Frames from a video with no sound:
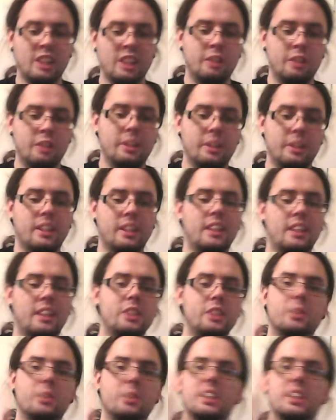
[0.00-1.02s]
At least
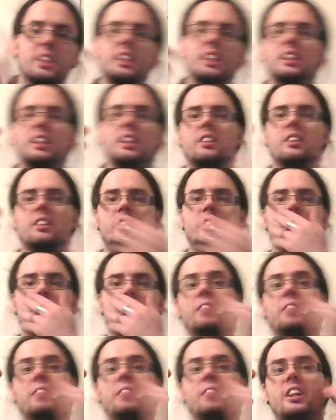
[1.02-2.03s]
with the
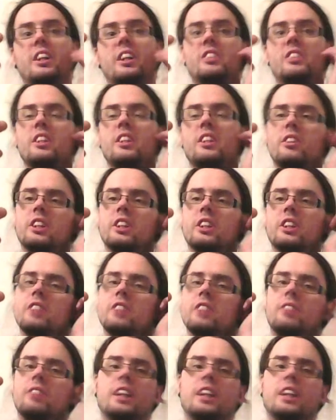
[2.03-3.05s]
sling fire and Sentinel, it should
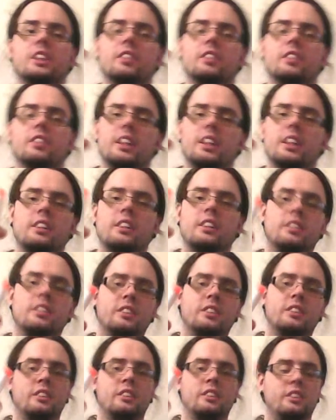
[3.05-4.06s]
fly just fine.
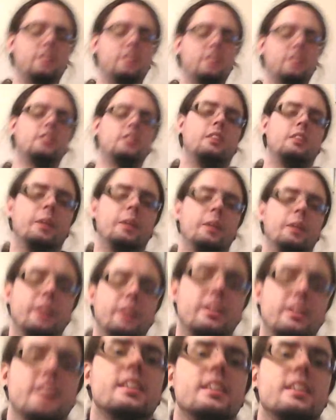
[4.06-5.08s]
I could
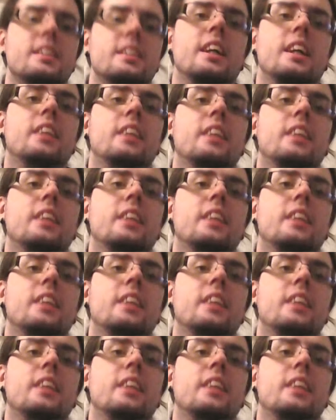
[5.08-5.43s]
test that.